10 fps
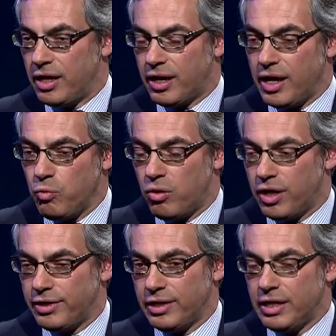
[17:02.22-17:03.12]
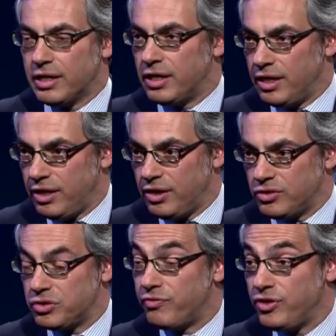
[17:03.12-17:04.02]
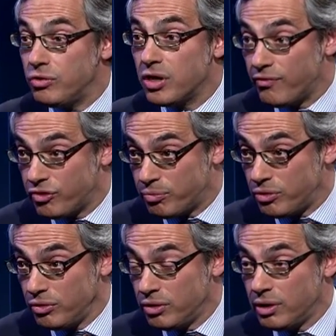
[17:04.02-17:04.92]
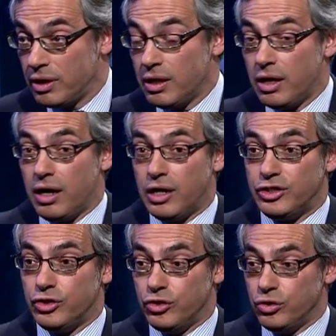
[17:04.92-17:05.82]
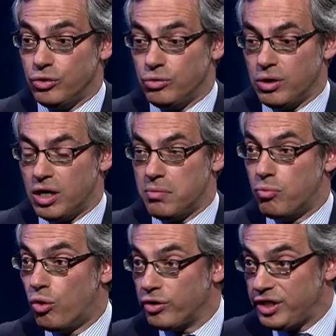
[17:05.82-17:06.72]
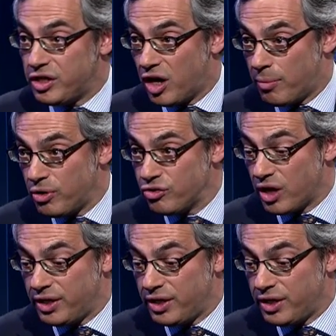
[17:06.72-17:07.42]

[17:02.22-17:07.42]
and I want Canadians to feel comfortable, uh, to do uh, more e-commerce.